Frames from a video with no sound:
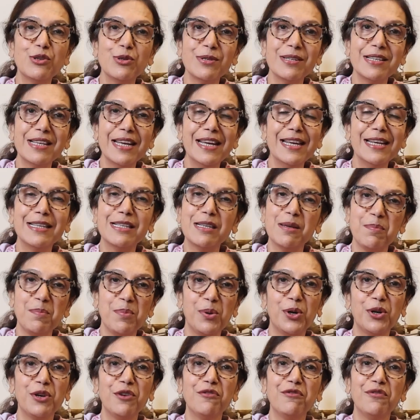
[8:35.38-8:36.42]
to say, it's
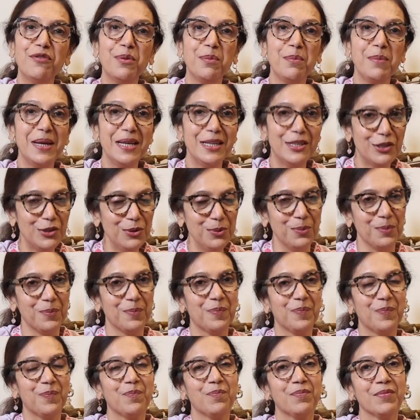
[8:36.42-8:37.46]
important for me too.
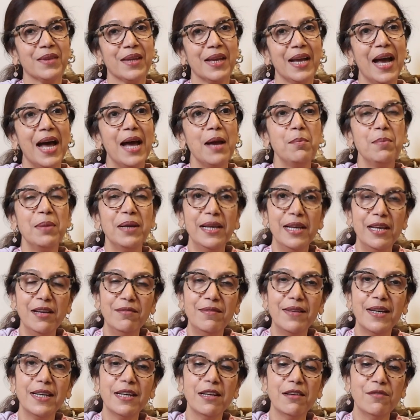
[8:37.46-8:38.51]
I
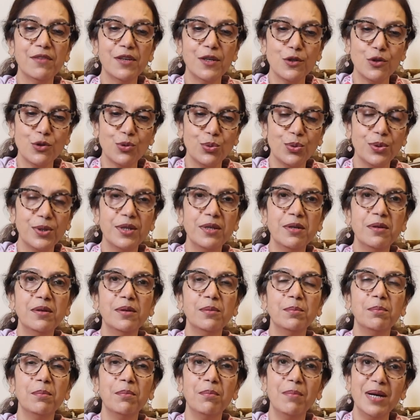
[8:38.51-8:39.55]
believe that every student
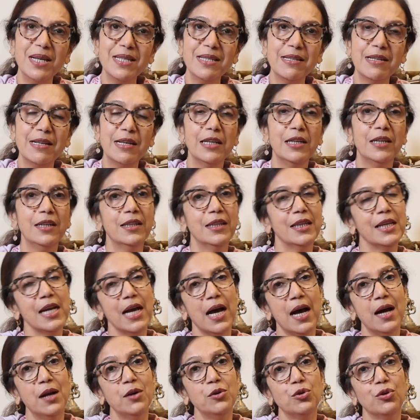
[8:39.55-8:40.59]
must learn the
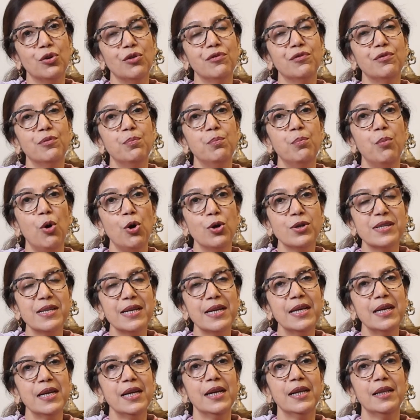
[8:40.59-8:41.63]
art of
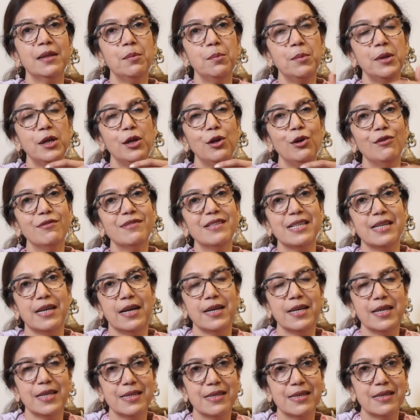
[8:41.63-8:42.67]
pausing in the middle of
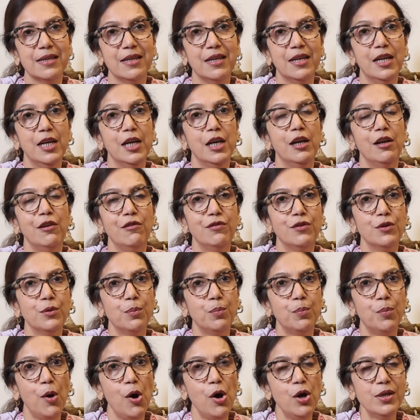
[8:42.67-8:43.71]
studies. If you
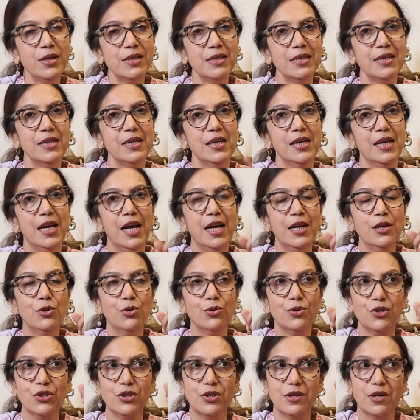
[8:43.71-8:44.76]
pause and
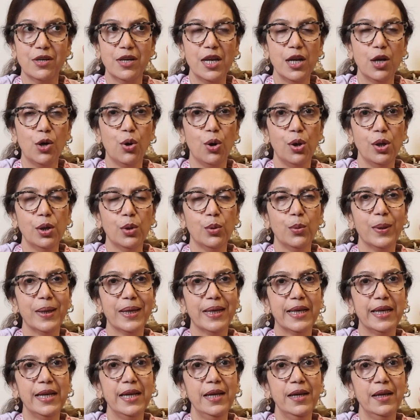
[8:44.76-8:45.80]
you just recall
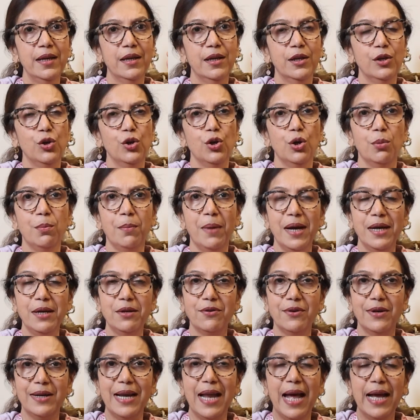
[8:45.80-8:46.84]
quickly, your
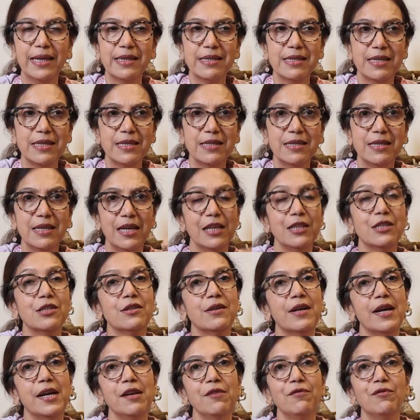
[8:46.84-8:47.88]
mind relaxes, it's
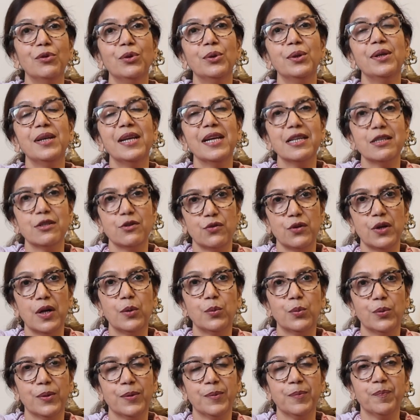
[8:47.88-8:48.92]
ready for the next round.